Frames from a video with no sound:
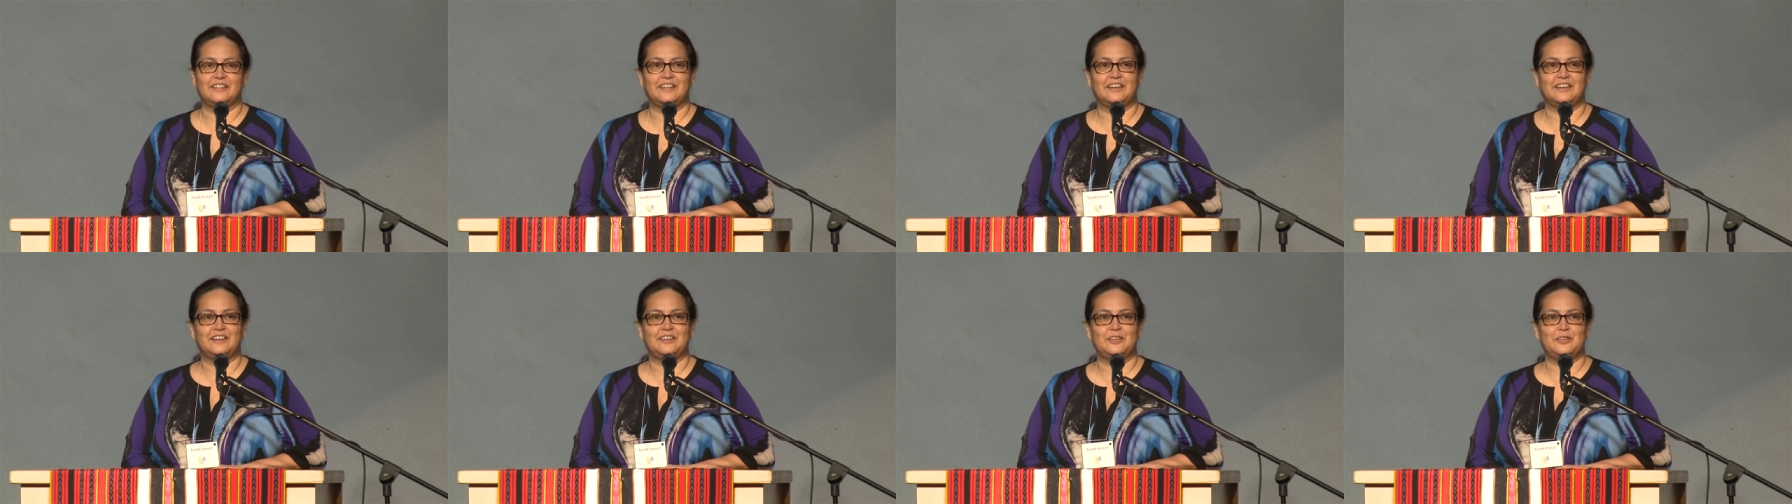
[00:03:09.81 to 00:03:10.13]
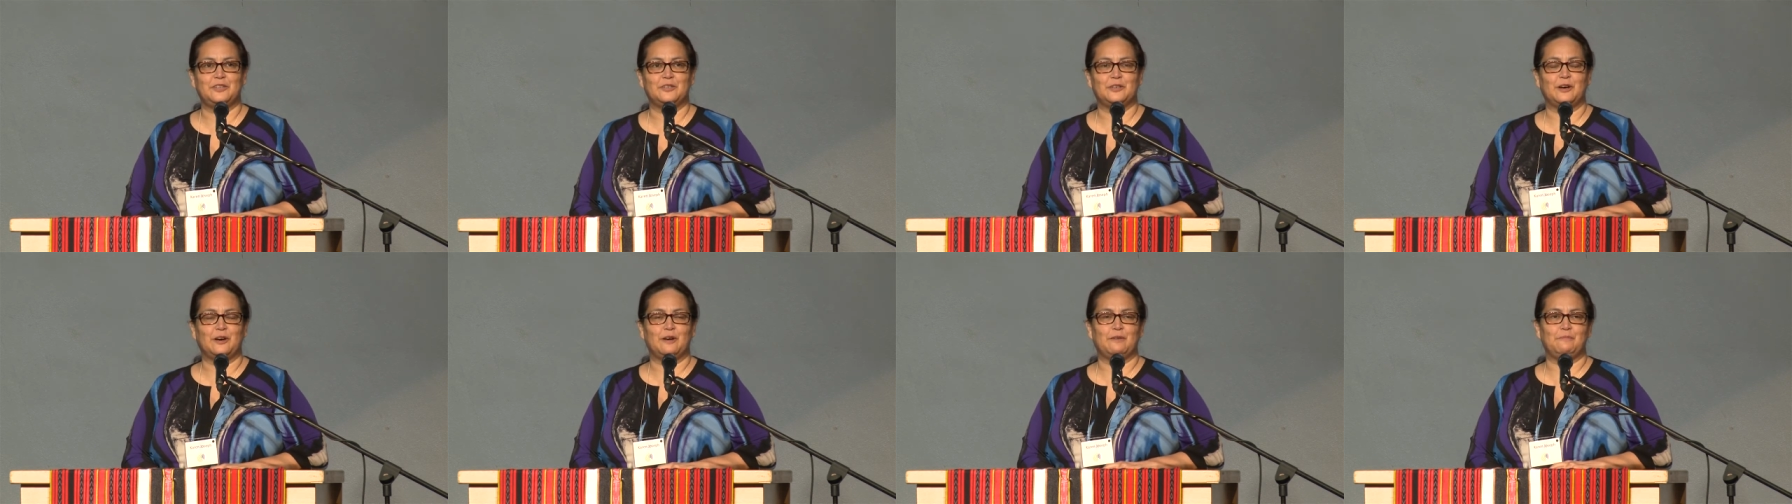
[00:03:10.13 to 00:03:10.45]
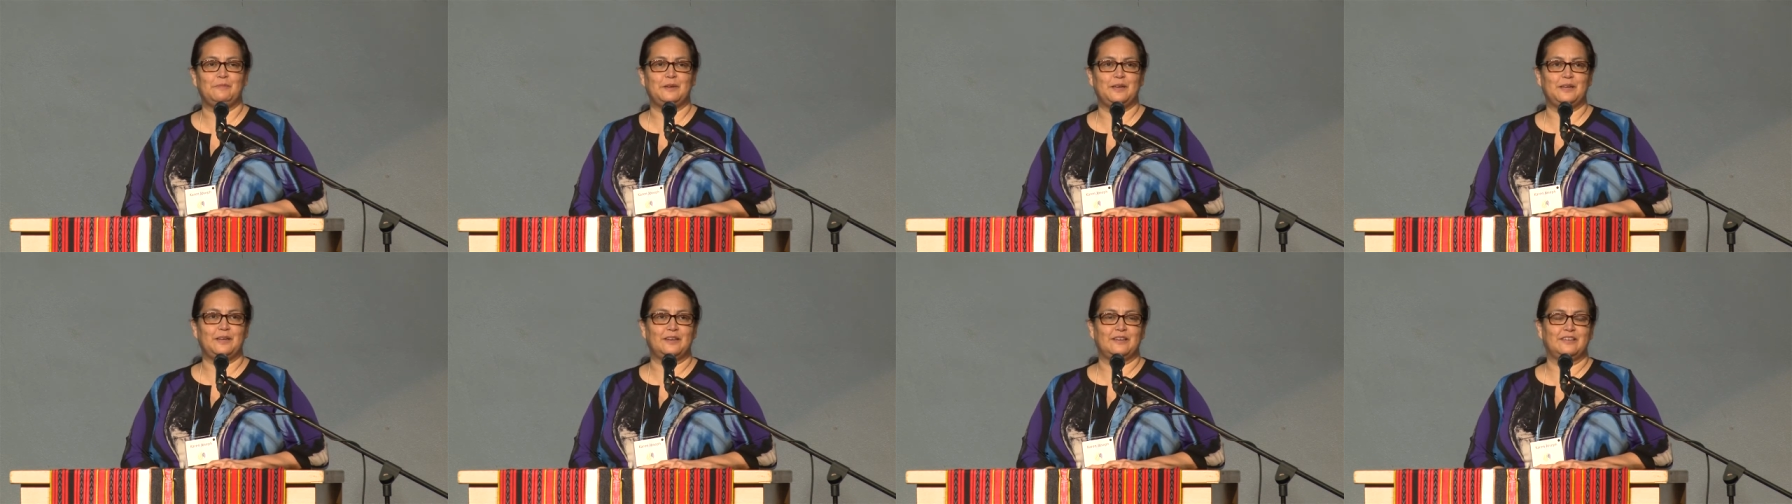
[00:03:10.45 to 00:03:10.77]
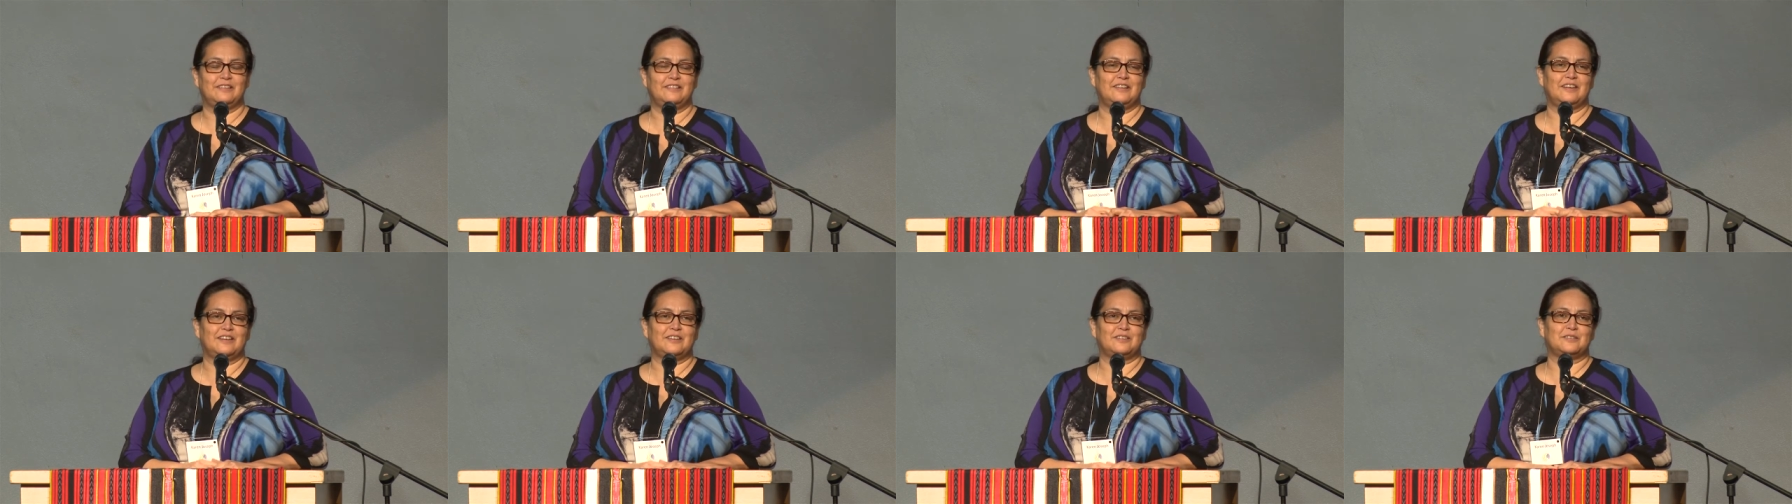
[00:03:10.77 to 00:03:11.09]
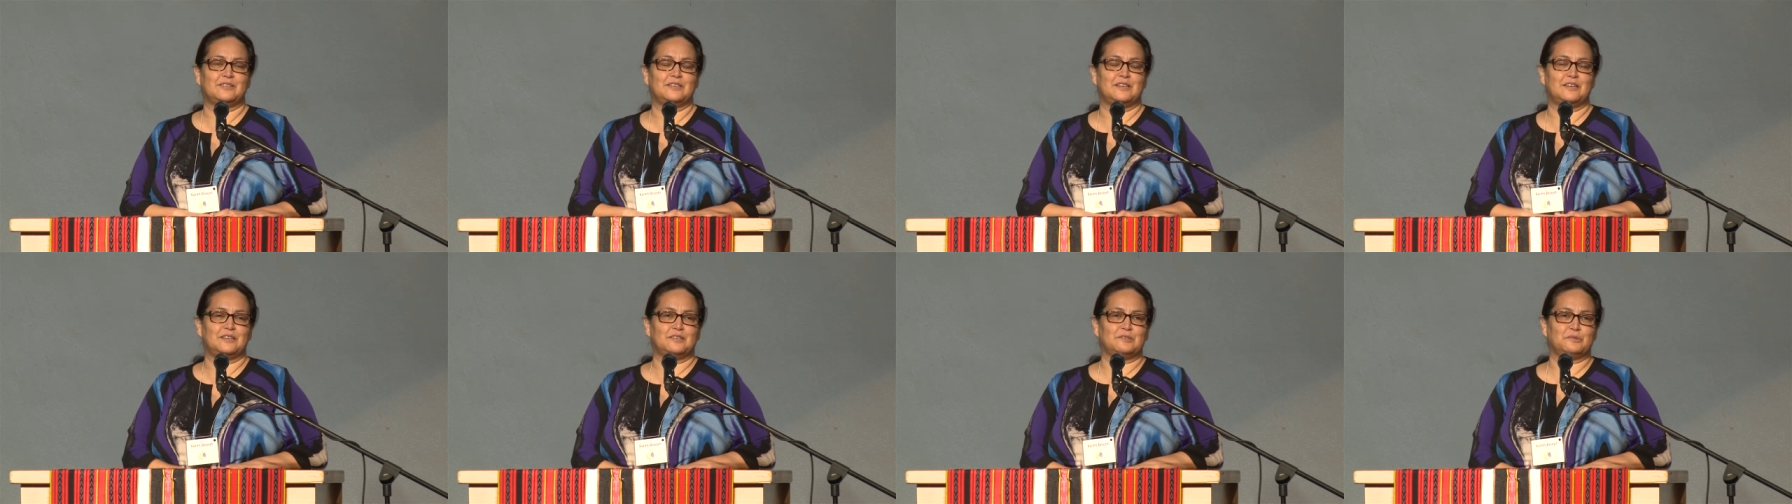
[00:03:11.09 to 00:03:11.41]
that he taught me
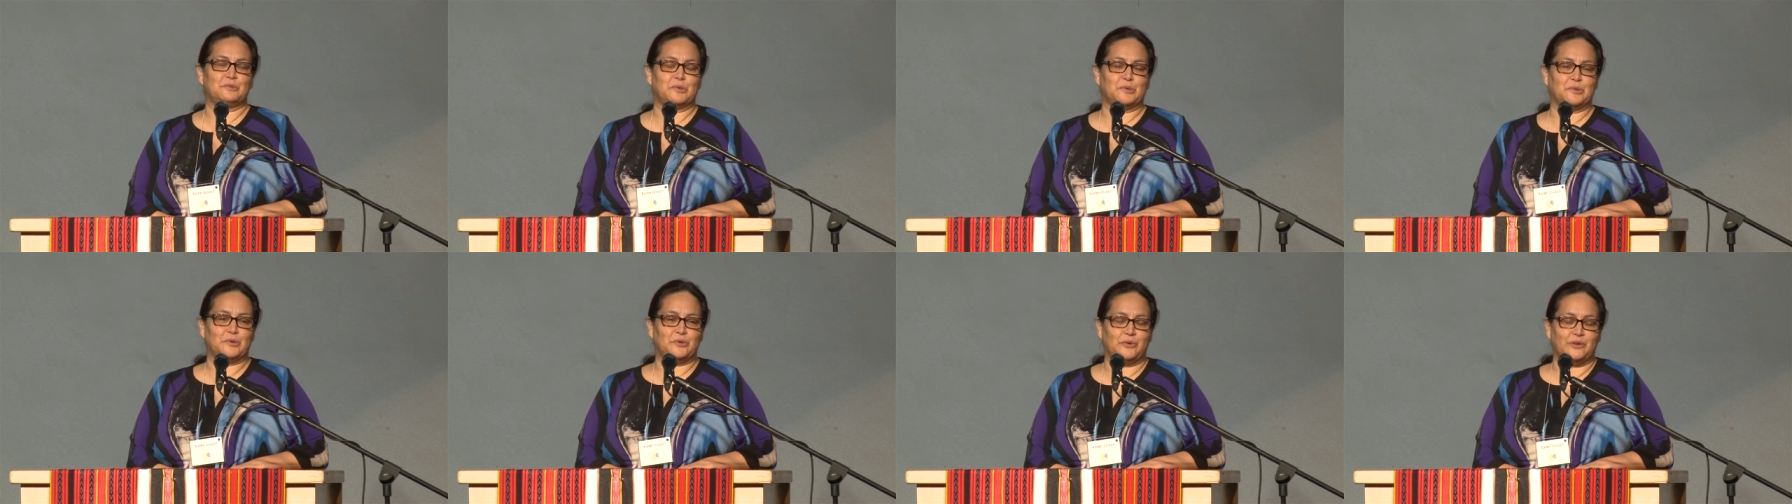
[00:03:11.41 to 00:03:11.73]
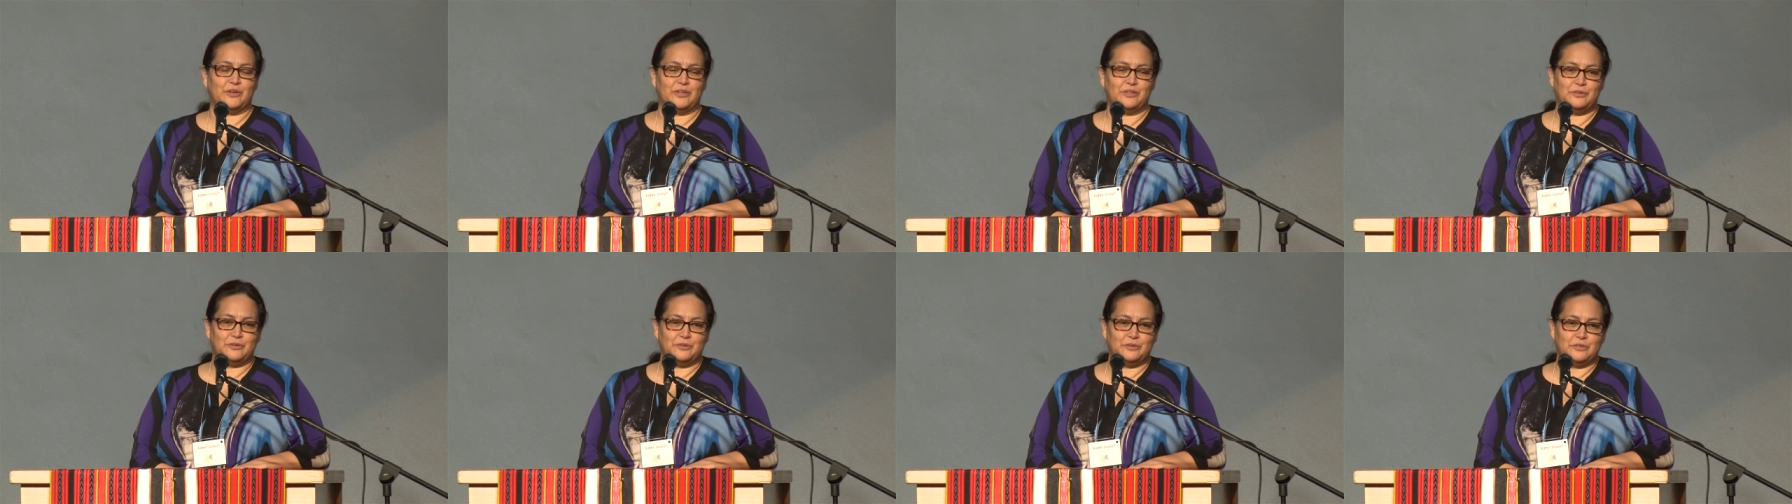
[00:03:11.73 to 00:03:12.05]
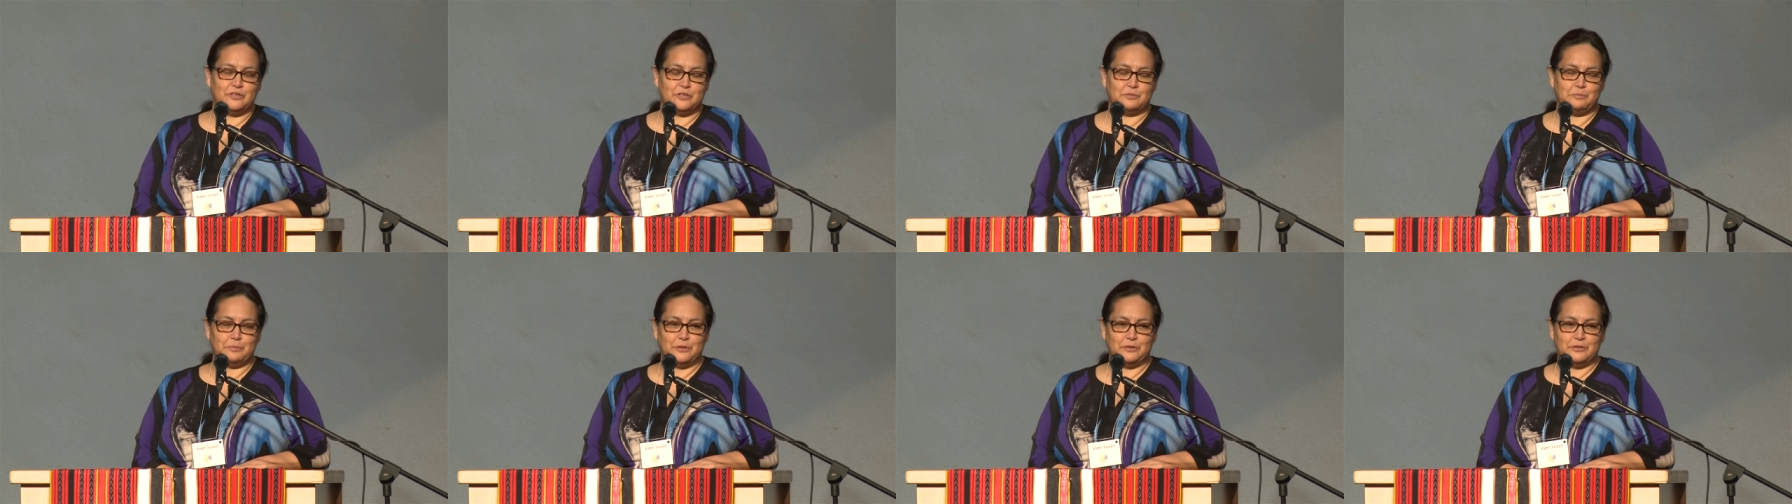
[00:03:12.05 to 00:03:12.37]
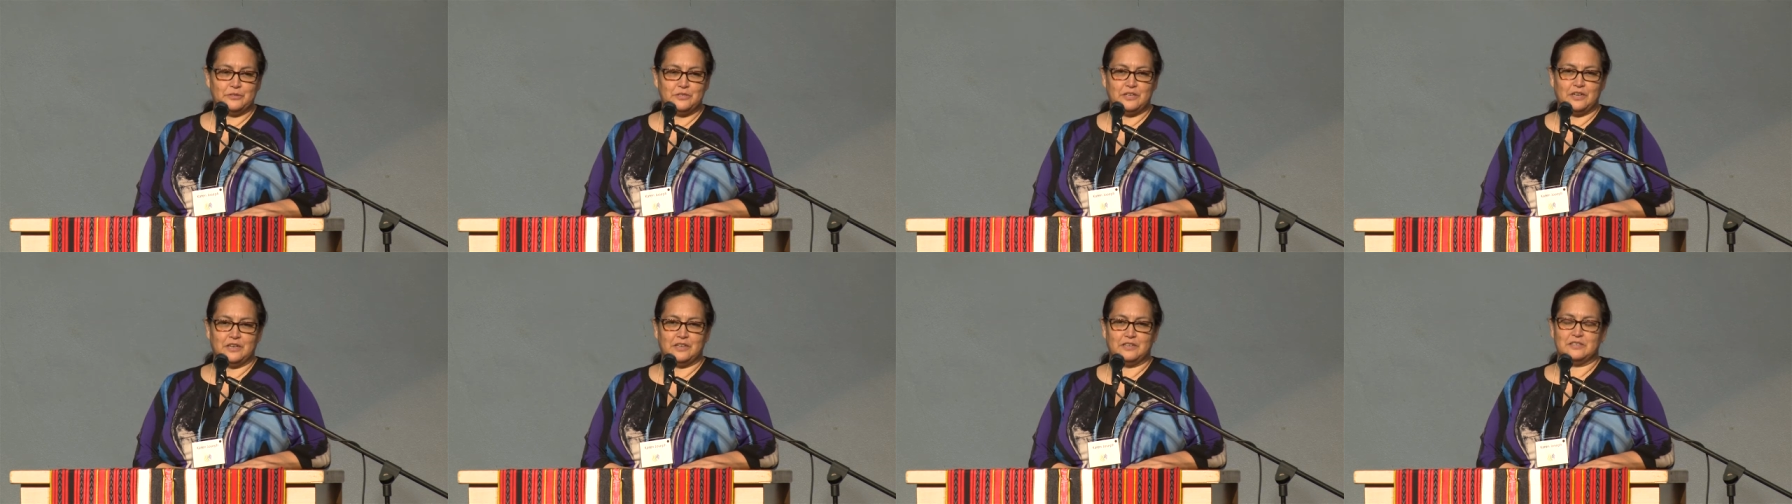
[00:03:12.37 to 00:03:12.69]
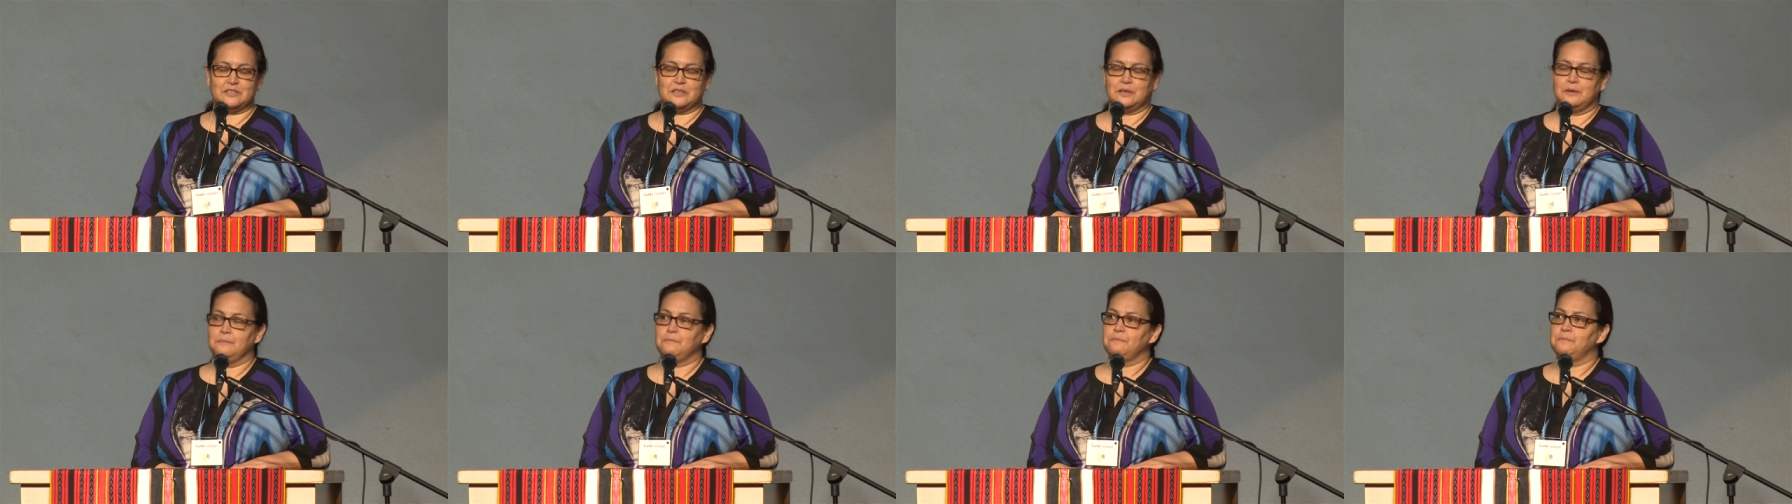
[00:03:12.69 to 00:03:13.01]
as, as we were going through this process.